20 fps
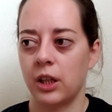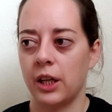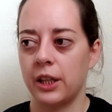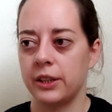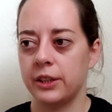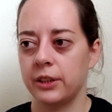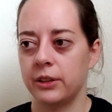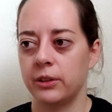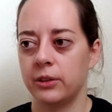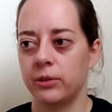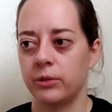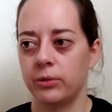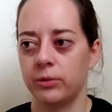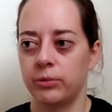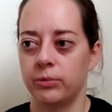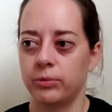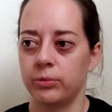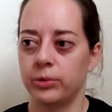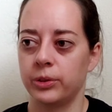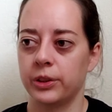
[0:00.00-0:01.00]
I didn't
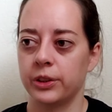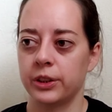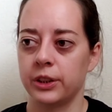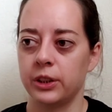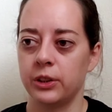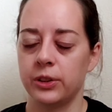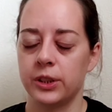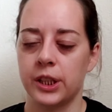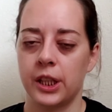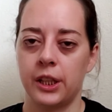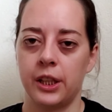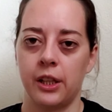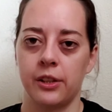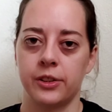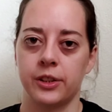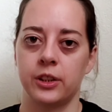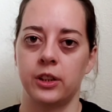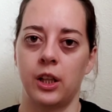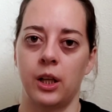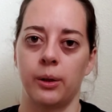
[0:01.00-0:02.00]
really use that
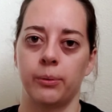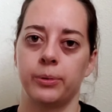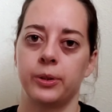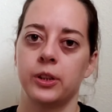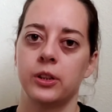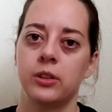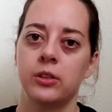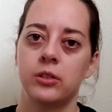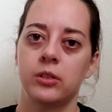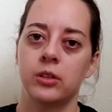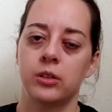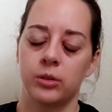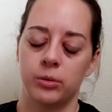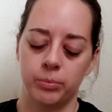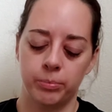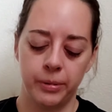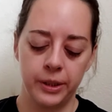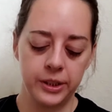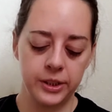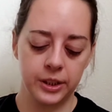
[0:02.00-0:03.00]
as an option.
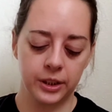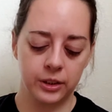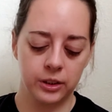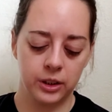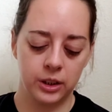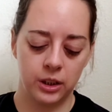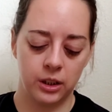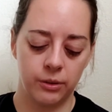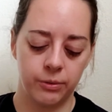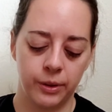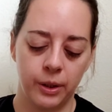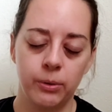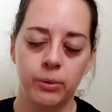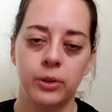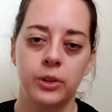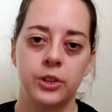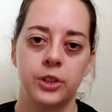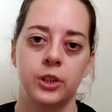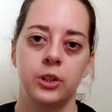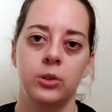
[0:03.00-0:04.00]
Basically, if I
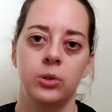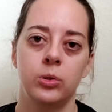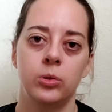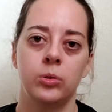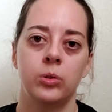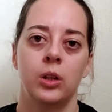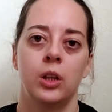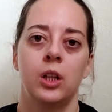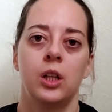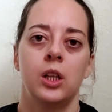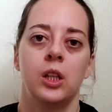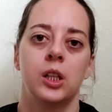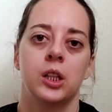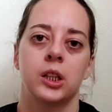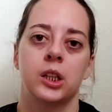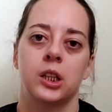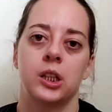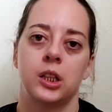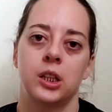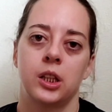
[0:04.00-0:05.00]
were to
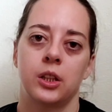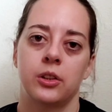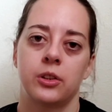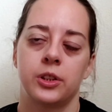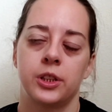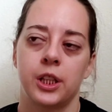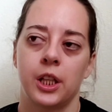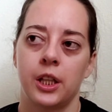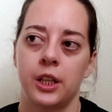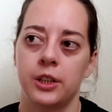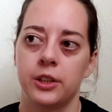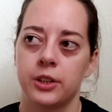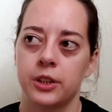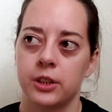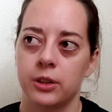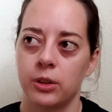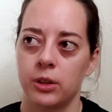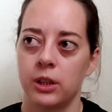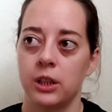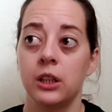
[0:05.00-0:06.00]
get another
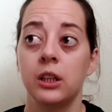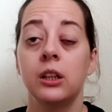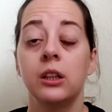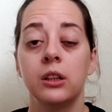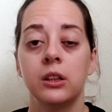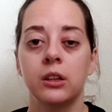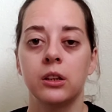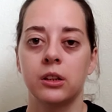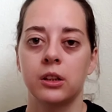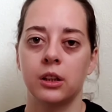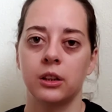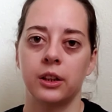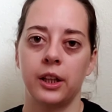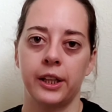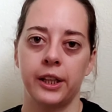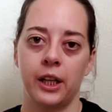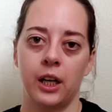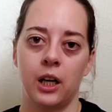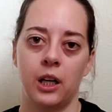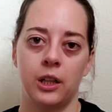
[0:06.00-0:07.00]
tent in the
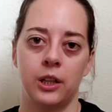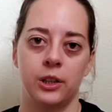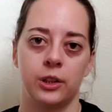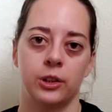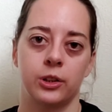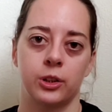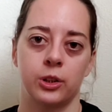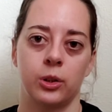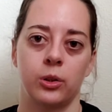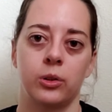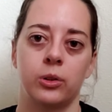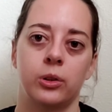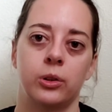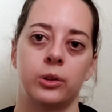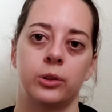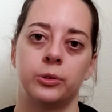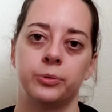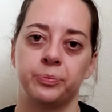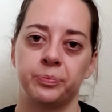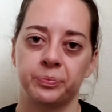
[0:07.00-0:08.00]
Light Heart
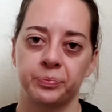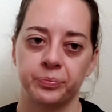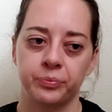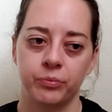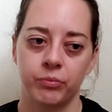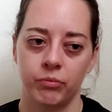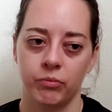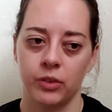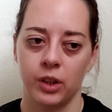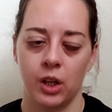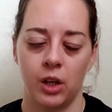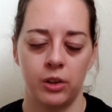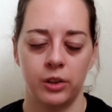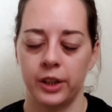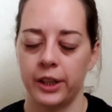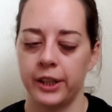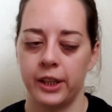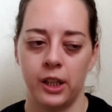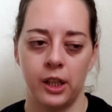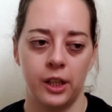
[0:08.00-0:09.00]
Solo or
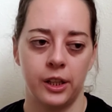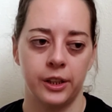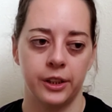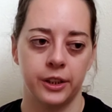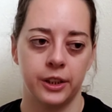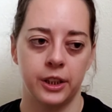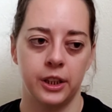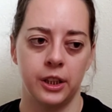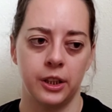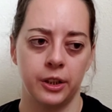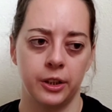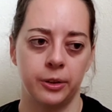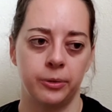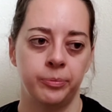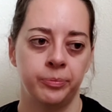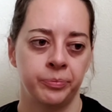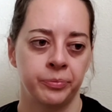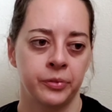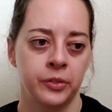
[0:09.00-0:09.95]
Light Heart gear